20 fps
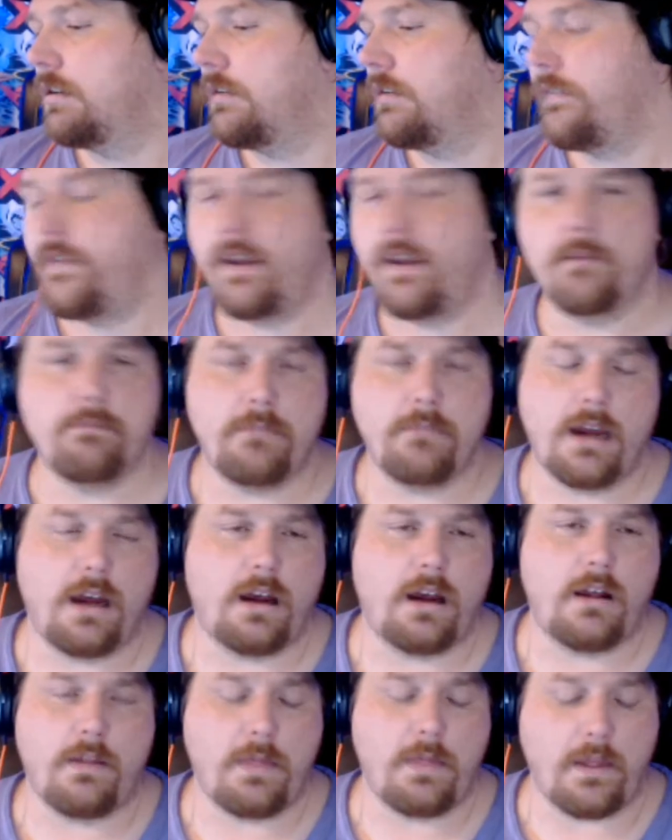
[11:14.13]

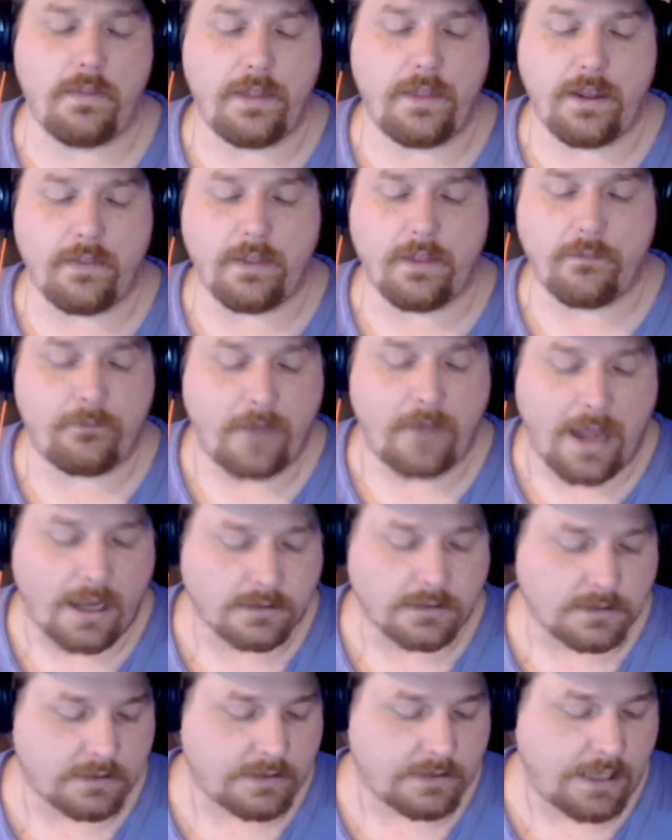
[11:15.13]
The
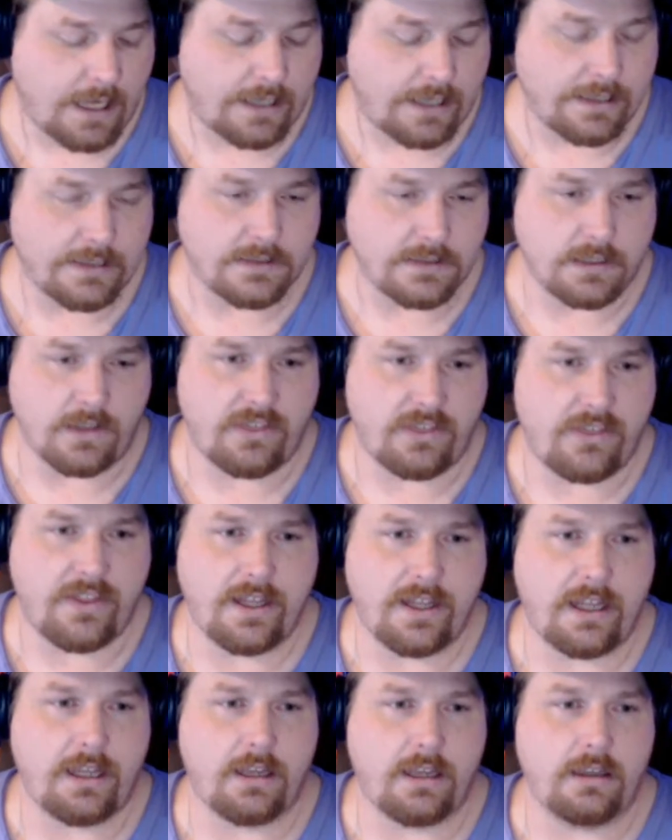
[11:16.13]
fact that that is a
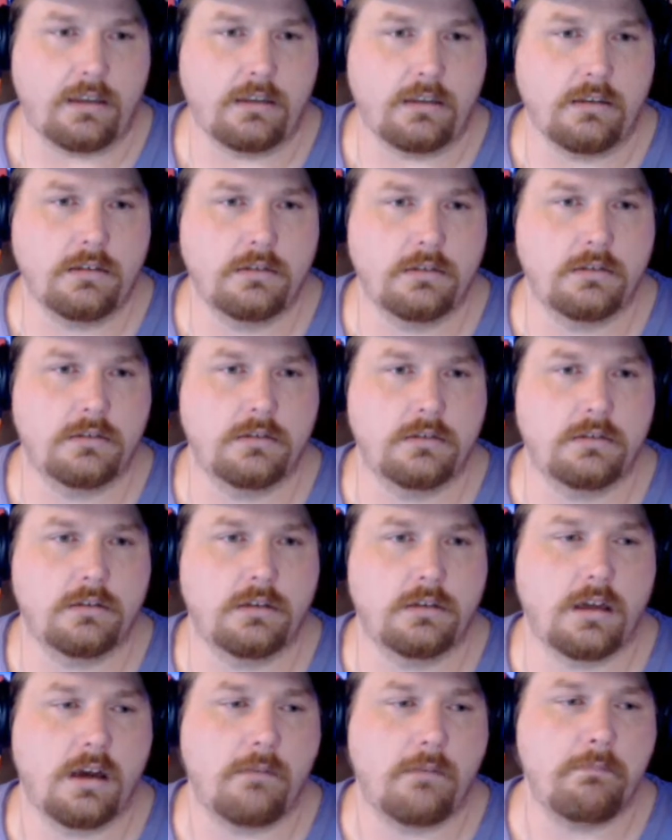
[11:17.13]
thing
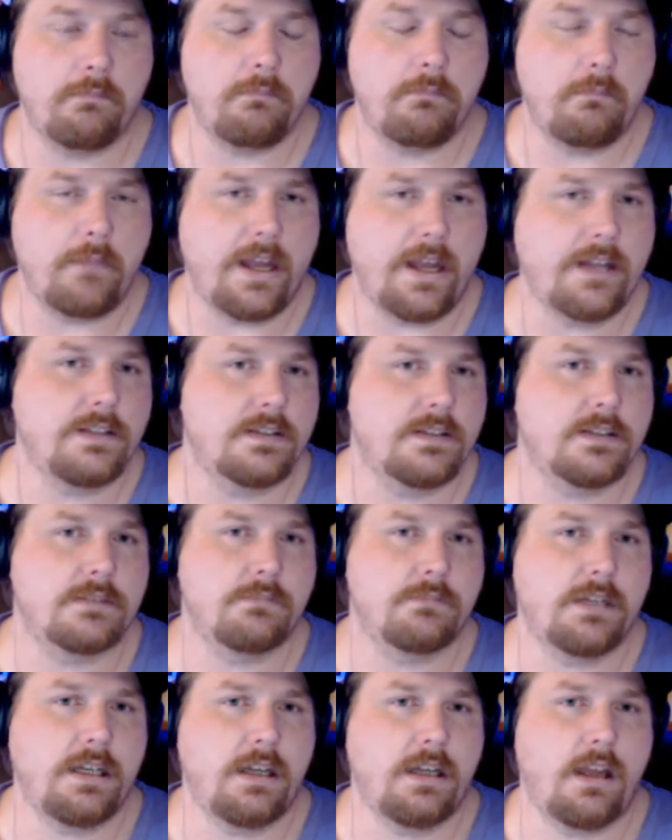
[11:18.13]
amazes
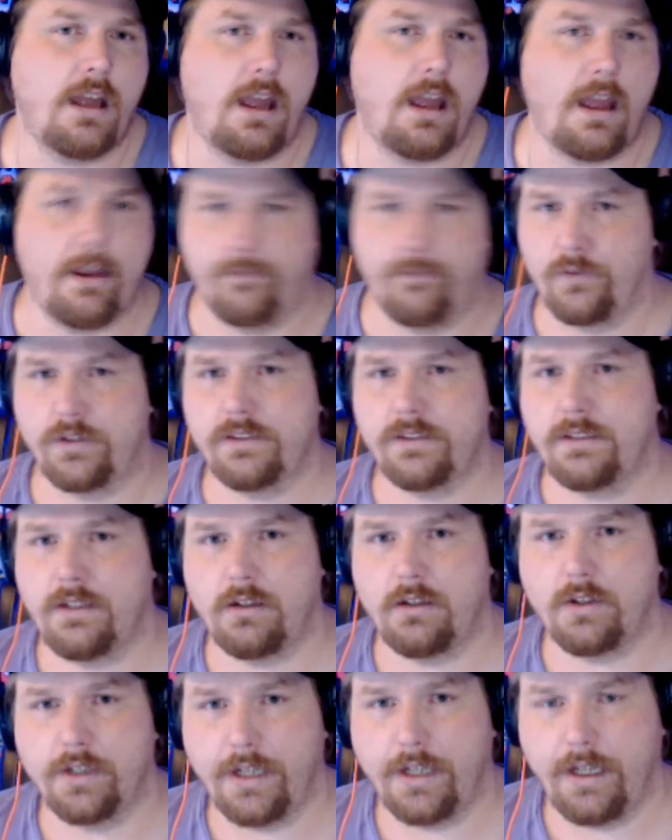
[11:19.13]
me every
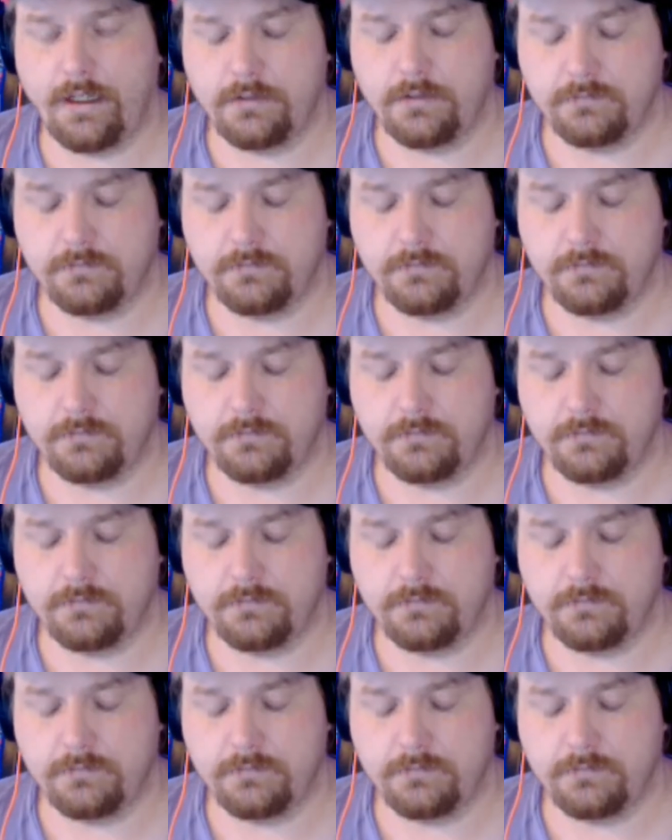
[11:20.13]
single day.